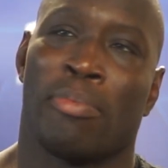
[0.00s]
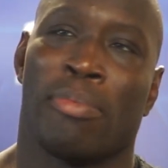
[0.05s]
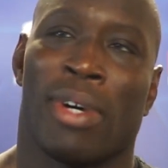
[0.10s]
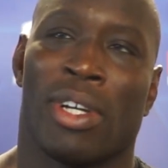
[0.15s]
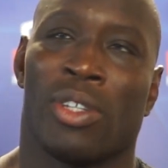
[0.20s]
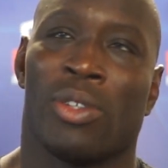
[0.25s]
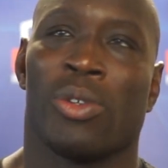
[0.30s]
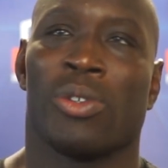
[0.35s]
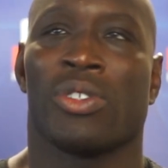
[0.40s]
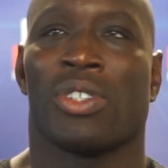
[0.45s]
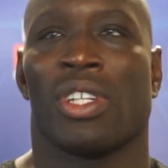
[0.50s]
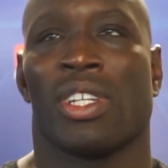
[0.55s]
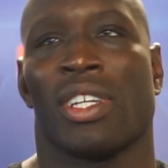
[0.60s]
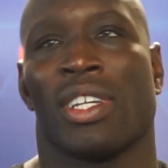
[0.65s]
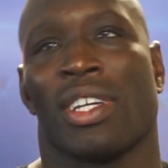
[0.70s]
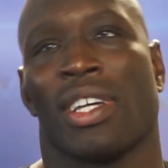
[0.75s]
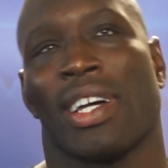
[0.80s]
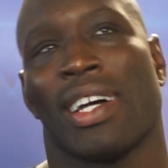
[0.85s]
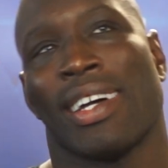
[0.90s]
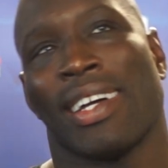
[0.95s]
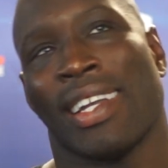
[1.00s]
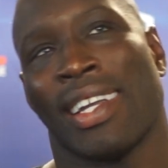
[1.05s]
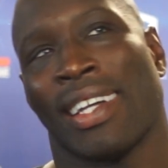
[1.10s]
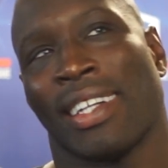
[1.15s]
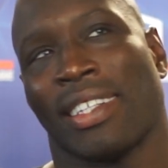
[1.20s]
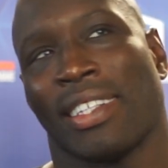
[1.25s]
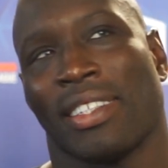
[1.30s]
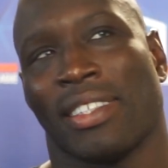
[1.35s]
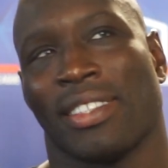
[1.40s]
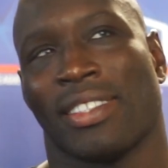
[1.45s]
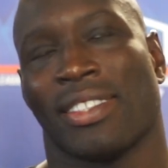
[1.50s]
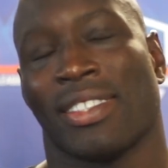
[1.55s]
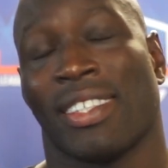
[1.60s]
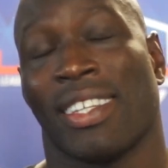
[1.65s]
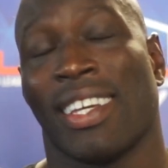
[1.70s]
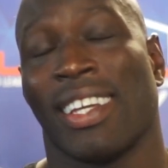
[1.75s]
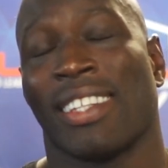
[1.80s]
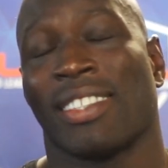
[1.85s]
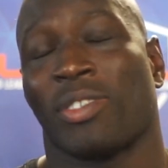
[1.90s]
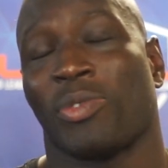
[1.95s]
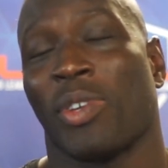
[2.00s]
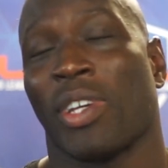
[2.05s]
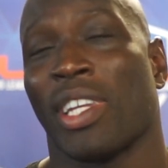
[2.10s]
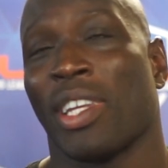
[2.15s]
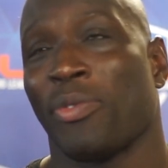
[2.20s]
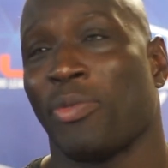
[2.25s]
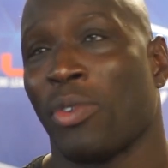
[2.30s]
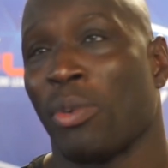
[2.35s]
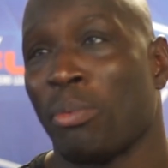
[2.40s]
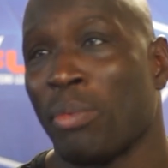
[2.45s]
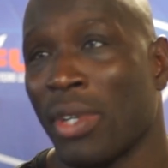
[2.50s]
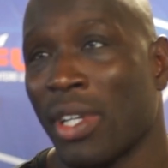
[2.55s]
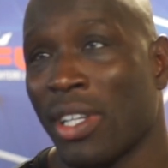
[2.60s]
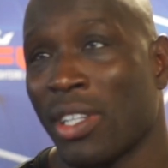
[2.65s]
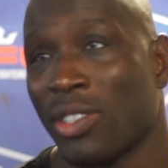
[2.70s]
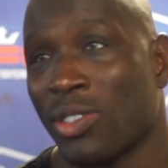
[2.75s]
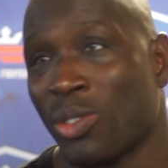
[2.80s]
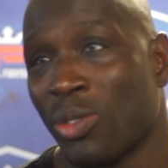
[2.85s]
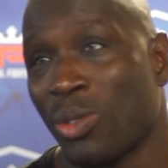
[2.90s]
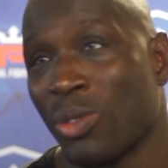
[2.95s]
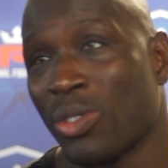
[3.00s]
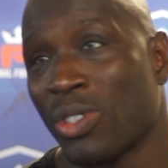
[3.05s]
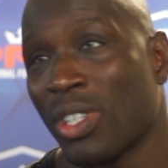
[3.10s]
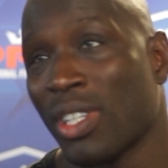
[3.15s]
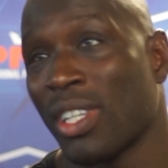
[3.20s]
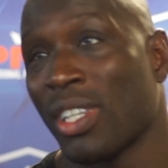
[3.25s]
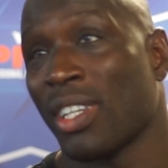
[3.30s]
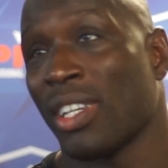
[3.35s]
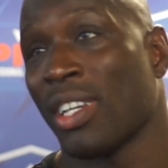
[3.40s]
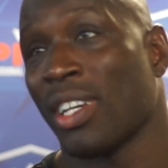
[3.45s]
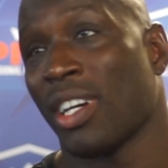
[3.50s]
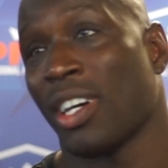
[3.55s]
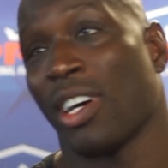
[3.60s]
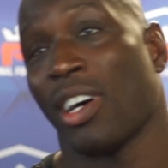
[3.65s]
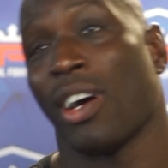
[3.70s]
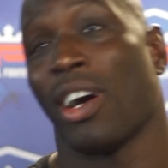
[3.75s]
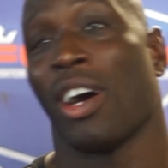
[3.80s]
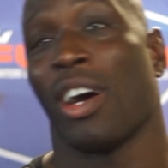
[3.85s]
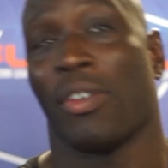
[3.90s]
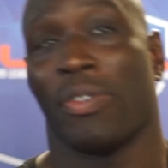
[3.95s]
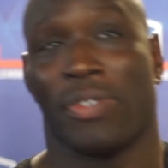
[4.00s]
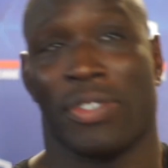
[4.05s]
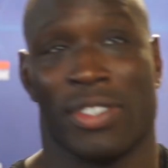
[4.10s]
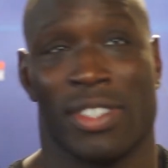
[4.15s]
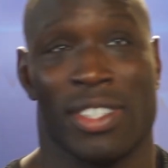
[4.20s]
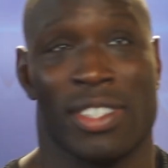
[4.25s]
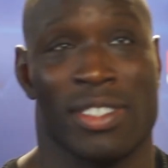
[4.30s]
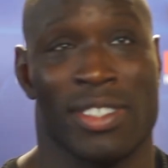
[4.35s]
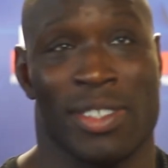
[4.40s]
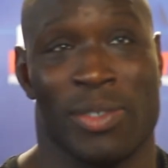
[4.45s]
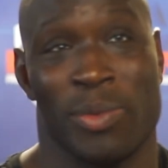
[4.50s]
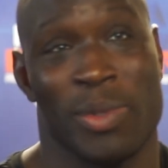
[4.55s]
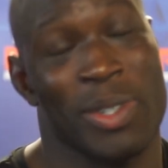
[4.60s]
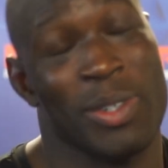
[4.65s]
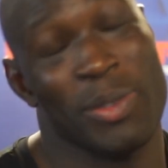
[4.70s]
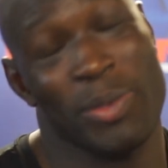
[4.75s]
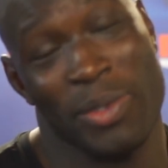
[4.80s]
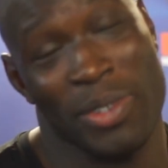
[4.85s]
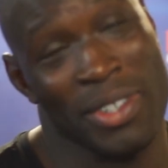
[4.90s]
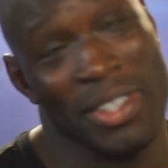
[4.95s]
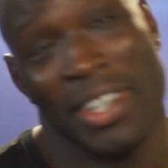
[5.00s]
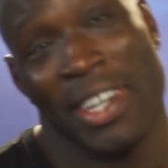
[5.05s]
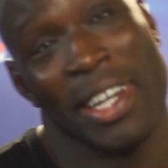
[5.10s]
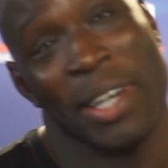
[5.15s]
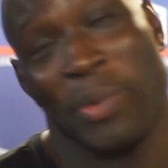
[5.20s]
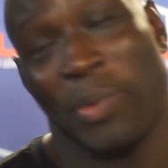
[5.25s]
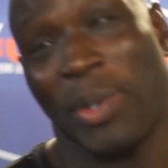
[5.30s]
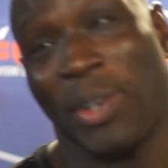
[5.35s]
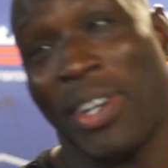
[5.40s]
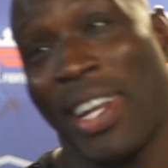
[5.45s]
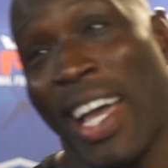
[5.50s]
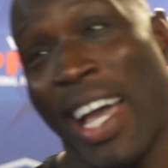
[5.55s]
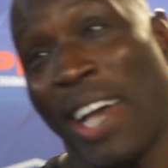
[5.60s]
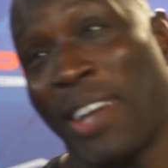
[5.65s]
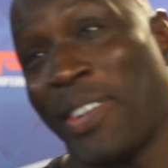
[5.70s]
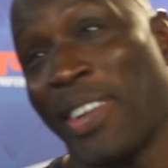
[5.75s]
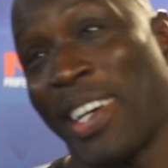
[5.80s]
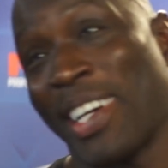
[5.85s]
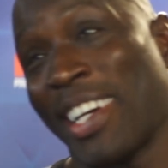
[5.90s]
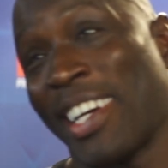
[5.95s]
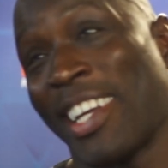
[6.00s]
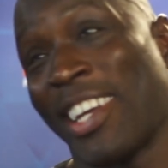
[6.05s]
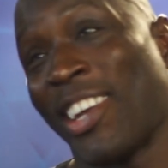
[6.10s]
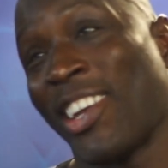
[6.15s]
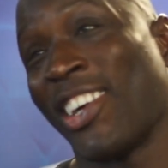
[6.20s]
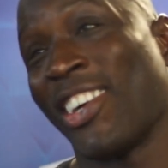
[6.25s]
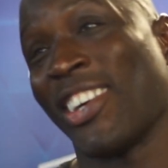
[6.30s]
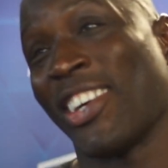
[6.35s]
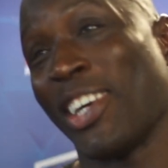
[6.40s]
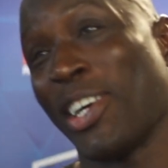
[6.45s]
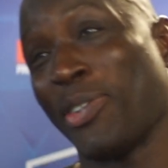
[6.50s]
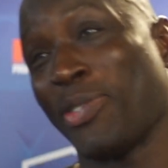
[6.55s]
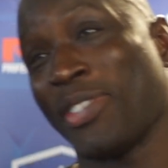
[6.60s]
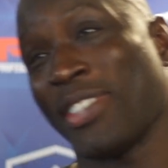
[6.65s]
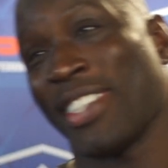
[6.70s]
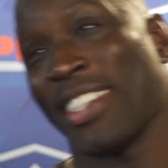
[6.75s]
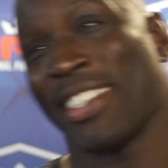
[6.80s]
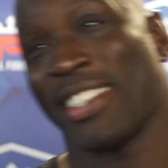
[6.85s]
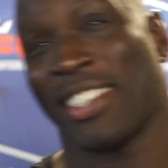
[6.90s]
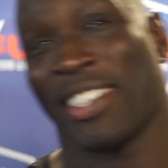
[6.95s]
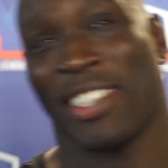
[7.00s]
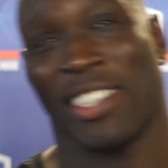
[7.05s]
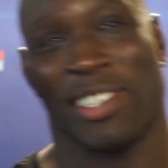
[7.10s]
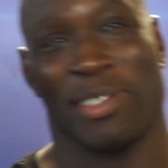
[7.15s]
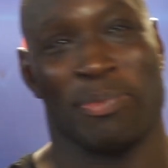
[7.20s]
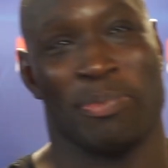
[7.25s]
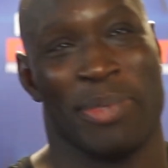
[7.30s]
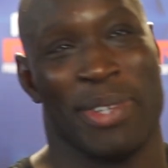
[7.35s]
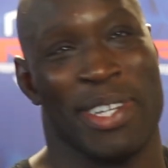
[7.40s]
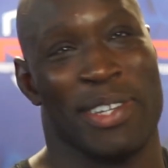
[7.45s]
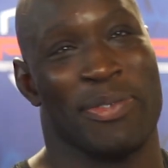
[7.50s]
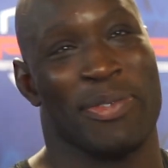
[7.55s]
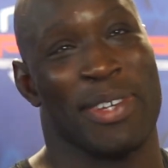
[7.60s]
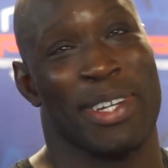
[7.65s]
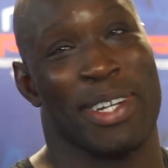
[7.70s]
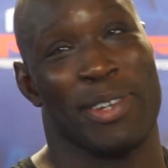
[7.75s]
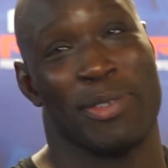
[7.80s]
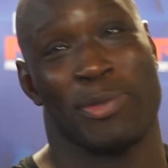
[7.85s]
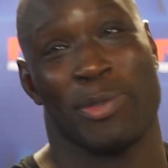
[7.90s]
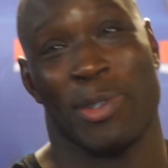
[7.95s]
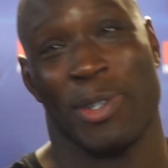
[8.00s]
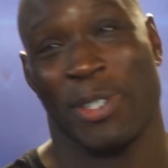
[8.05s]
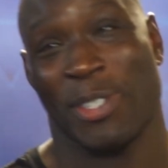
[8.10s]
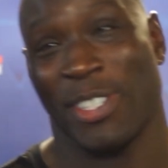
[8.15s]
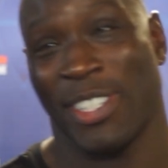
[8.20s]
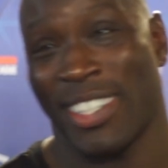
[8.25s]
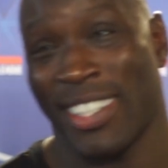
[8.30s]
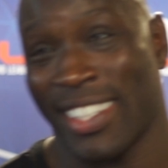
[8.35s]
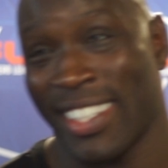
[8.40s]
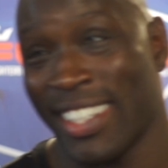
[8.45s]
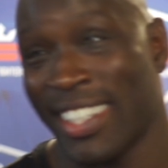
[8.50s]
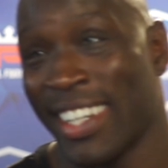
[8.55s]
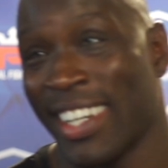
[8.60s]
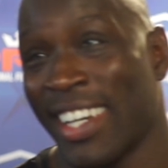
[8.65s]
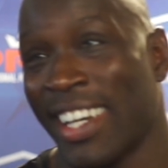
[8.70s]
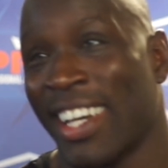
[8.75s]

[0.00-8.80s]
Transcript: But usually, like skills training for me is usually off season. We don't we don't have a long off season in PFL, unfortunately.